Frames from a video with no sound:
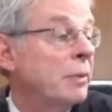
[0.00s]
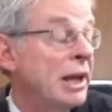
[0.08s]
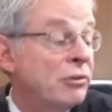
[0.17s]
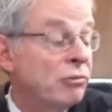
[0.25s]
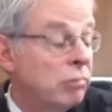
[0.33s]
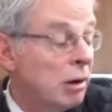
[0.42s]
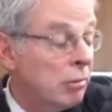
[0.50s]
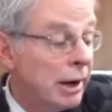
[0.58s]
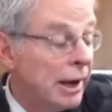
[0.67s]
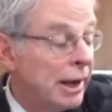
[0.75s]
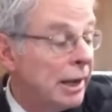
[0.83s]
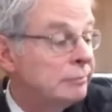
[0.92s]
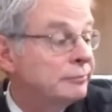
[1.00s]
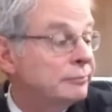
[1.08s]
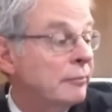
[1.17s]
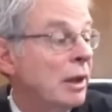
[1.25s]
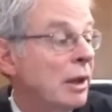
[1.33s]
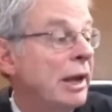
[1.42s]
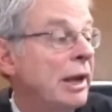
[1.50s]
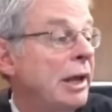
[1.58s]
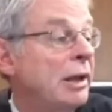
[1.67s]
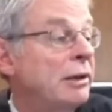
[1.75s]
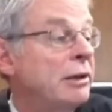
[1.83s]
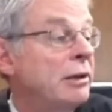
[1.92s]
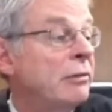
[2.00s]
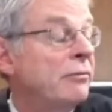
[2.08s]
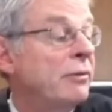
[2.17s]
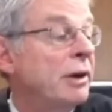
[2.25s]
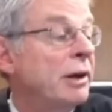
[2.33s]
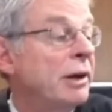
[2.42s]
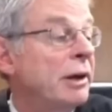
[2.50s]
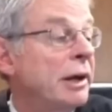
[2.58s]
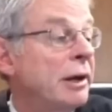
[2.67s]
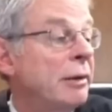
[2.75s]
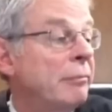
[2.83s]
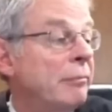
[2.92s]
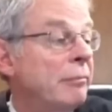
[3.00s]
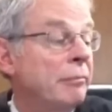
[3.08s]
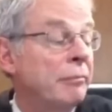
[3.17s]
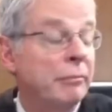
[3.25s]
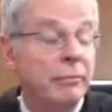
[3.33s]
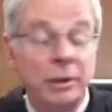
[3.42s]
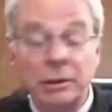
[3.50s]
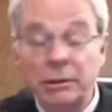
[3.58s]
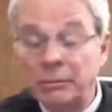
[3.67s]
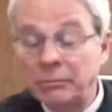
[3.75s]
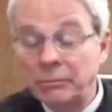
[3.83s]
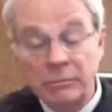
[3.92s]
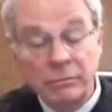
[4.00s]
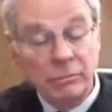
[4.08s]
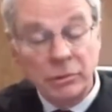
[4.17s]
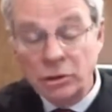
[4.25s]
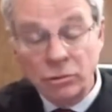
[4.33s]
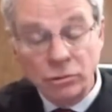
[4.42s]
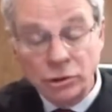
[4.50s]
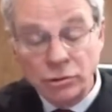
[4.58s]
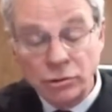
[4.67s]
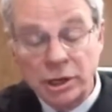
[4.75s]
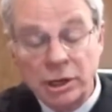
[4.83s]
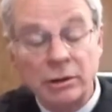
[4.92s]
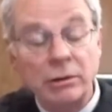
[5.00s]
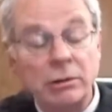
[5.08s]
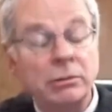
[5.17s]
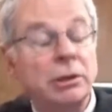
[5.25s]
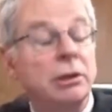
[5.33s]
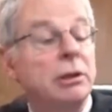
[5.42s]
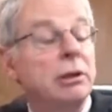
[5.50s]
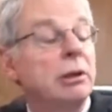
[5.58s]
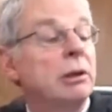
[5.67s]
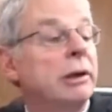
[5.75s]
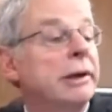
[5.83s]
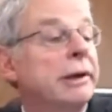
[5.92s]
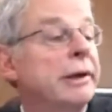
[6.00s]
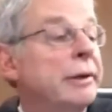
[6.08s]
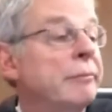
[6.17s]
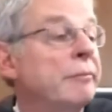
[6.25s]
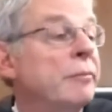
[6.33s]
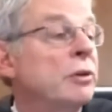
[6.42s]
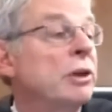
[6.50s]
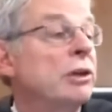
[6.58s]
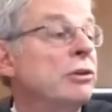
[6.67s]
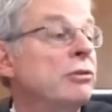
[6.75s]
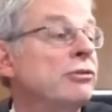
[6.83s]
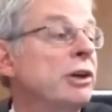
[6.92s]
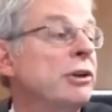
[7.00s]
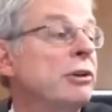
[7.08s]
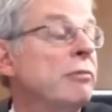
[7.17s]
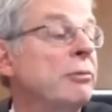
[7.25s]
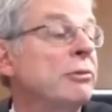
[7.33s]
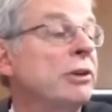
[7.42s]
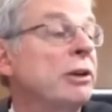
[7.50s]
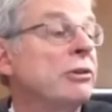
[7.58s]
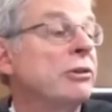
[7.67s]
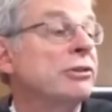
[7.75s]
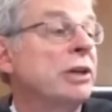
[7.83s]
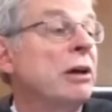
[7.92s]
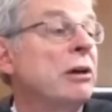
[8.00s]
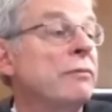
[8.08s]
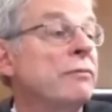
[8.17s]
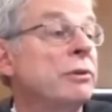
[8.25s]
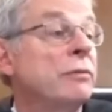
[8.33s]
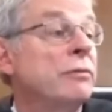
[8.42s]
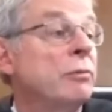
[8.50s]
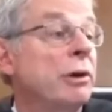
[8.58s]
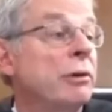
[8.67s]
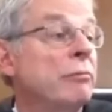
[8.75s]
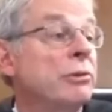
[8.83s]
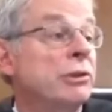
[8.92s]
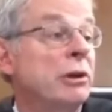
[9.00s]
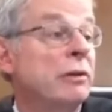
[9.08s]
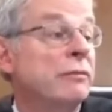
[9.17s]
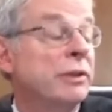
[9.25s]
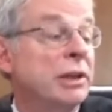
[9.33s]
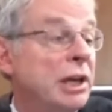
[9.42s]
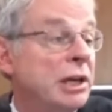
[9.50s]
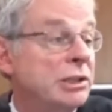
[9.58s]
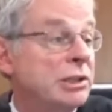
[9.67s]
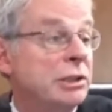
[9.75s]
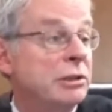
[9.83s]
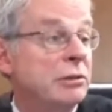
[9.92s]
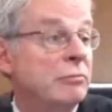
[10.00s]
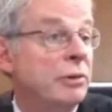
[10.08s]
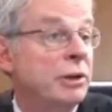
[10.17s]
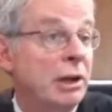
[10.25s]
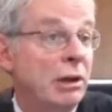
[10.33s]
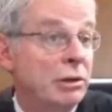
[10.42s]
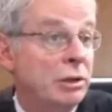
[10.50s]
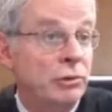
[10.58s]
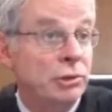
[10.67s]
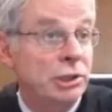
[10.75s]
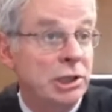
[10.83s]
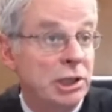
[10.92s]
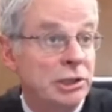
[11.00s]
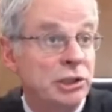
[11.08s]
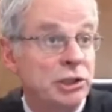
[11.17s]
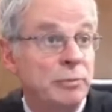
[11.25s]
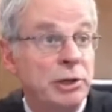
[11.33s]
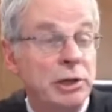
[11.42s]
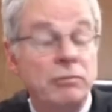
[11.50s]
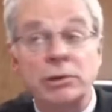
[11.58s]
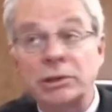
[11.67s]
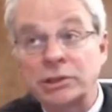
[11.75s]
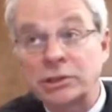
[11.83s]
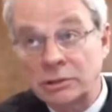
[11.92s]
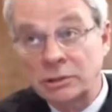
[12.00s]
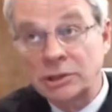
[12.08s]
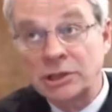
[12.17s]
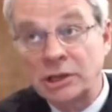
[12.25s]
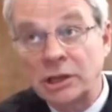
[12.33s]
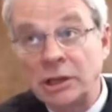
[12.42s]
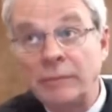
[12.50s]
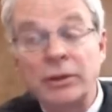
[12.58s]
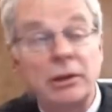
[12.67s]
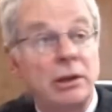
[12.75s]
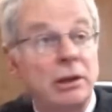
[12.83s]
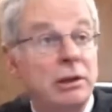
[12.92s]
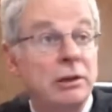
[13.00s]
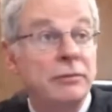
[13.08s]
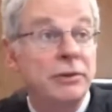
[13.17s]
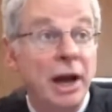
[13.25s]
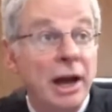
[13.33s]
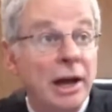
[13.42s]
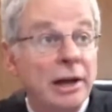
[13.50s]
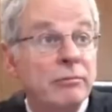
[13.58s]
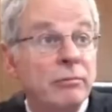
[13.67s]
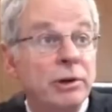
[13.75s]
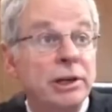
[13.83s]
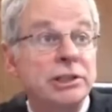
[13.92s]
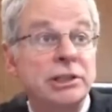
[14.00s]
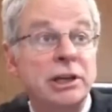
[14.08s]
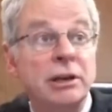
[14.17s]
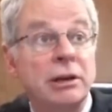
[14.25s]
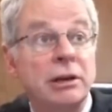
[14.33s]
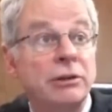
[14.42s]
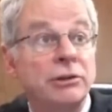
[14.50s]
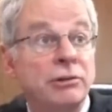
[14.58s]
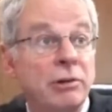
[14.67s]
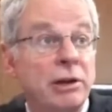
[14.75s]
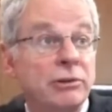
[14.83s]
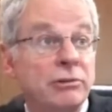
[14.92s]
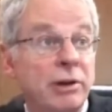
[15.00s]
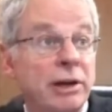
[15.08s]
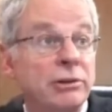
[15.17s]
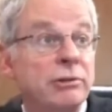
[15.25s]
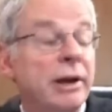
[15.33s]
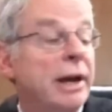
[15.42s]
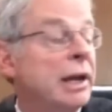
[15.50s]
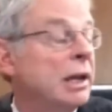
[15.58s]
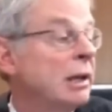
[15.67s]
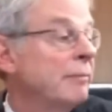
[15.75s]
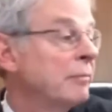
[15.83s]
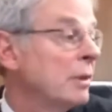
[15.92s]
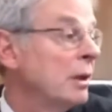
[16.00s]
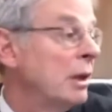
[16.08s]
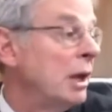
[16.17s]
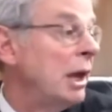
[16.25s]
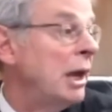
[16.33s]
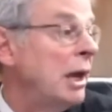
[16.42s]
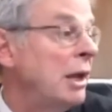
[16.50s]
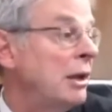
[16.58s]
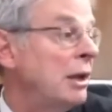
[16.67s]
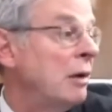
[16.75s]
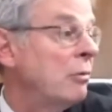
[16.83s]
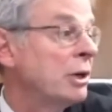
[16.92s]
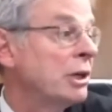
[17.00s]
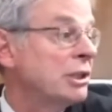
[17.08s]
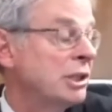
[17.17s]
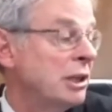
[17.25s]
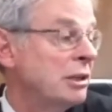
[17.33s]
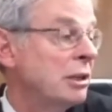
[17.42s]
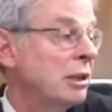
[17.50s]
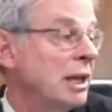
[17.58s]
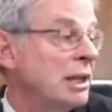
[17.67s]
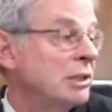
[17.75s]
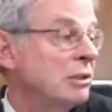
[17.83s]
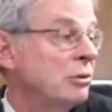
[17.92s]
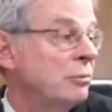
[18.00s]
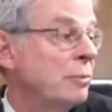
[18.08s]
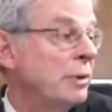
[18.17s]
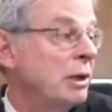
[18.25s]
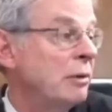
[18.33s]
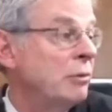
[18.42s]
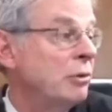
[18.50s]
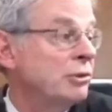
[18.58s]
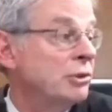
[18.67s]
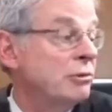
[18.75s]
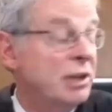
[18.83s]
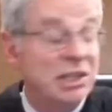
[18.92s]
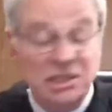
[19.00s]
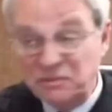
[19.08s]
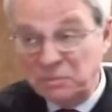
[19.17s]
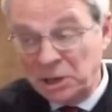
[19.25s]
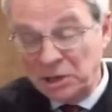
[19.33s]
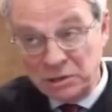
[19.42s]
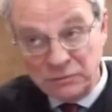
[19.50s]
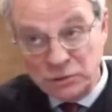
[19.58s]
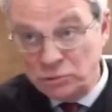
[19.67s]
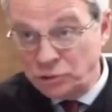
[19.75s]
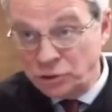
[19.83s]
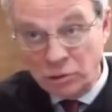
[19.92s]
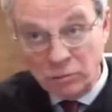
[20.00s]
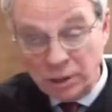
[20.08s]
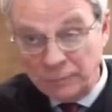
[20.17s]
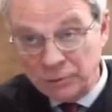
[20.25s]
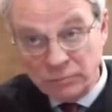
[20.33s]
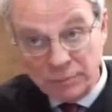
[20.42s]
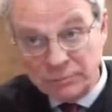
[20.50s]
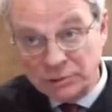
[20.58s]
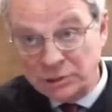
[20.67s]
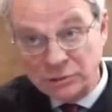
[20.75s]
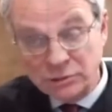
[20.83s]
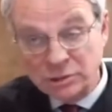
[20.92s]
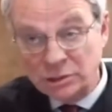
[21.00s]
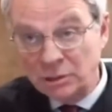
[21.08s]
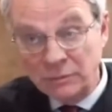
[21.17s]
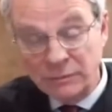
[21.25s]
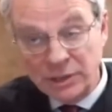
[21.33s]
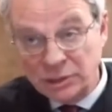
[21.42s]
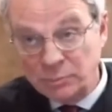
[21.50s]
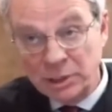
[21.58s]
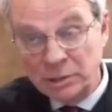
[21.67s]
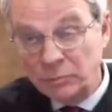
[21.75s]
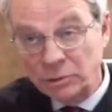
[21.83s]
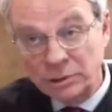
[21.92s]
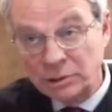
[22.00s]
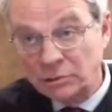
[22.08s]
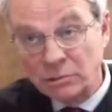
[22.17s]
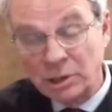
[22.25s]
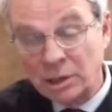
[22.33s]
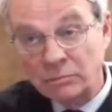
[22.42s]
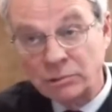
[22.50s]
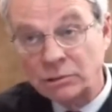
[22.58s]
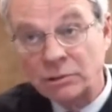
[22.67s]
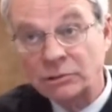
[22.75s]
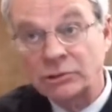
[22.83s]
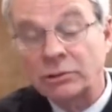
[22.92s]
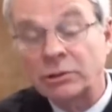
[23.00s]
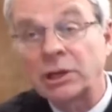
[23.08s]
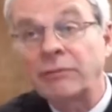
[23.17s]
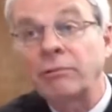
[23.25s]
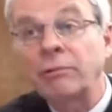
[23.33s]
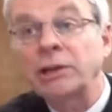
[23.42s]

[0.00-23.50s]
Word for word: that's where we're at. And if uh, um, you know you're here um, again, you said you're representing yourself, and if you want to resolve the case here, we, I'll give you a chance to speak with the, the city. If not, we're going to set it on the tri- trial track, and uh, we're going to set it to the last known Peyton Milton's address. And if Peyton, if you show up and represent yourself as Peyton Milton at the trial, which you certainly have a